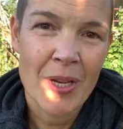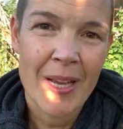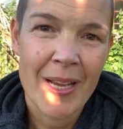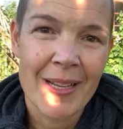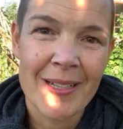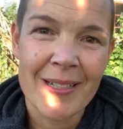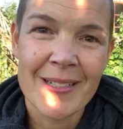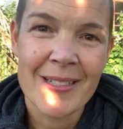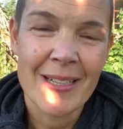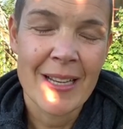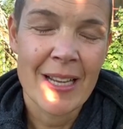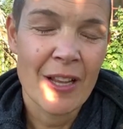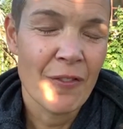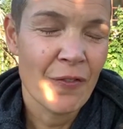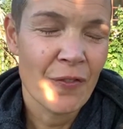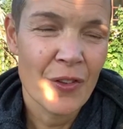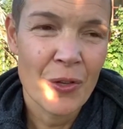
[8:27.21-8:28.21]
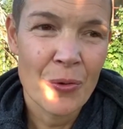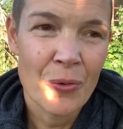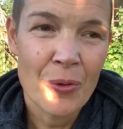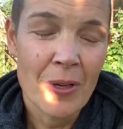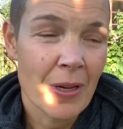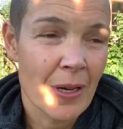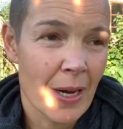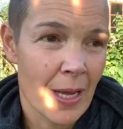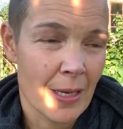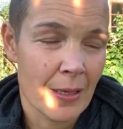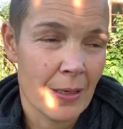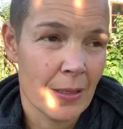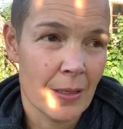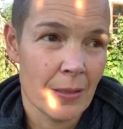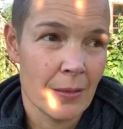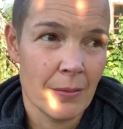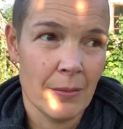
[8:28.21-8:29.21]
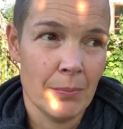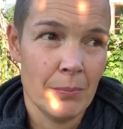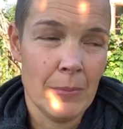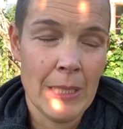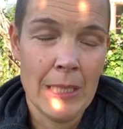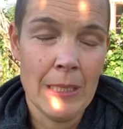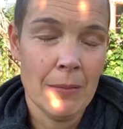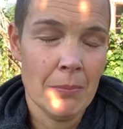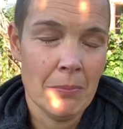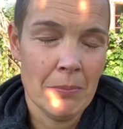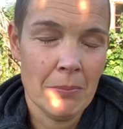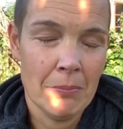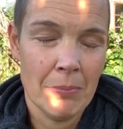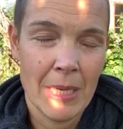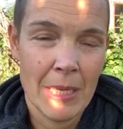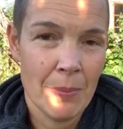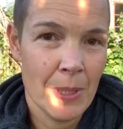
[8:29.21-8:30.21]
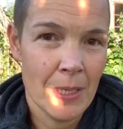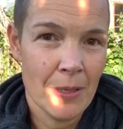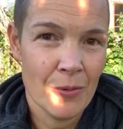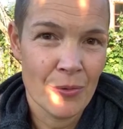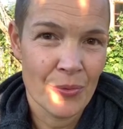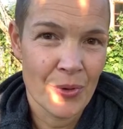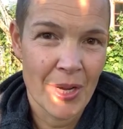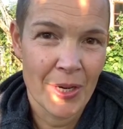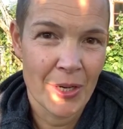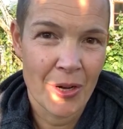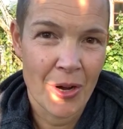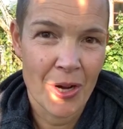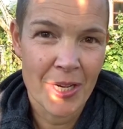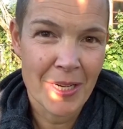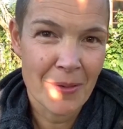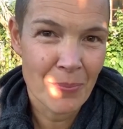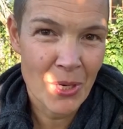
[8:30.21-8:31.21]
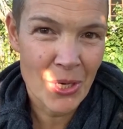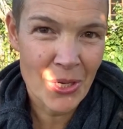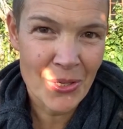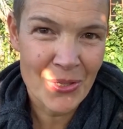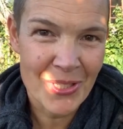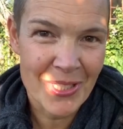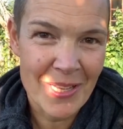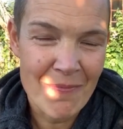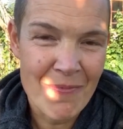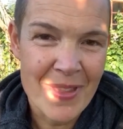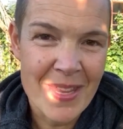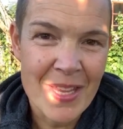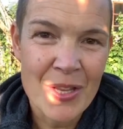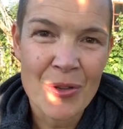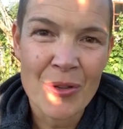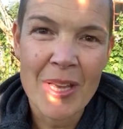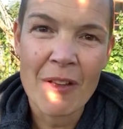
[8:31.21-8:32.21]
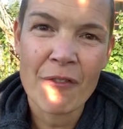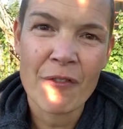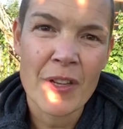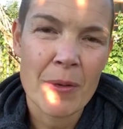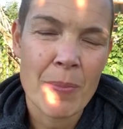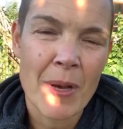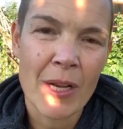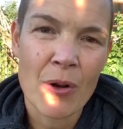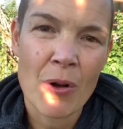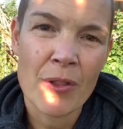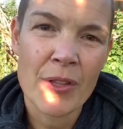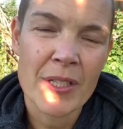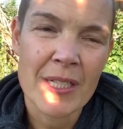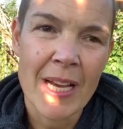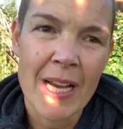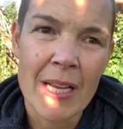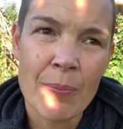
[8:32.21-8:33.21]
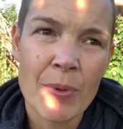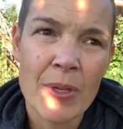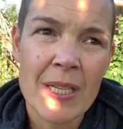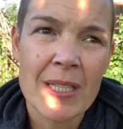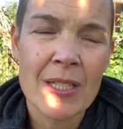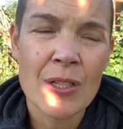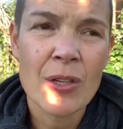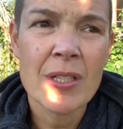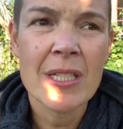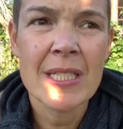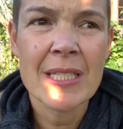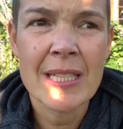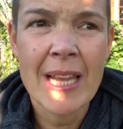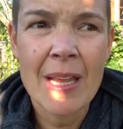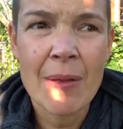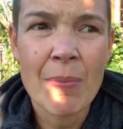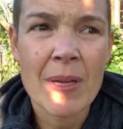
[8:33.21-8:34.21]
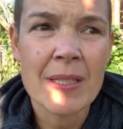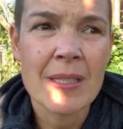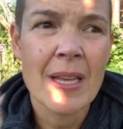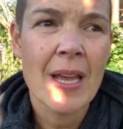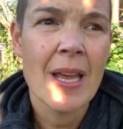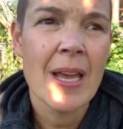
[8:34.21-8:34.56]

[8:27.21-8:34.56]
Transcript: And if you, like me, maybe run a garden blog or something, you get feedback all the time, but it's not the same as,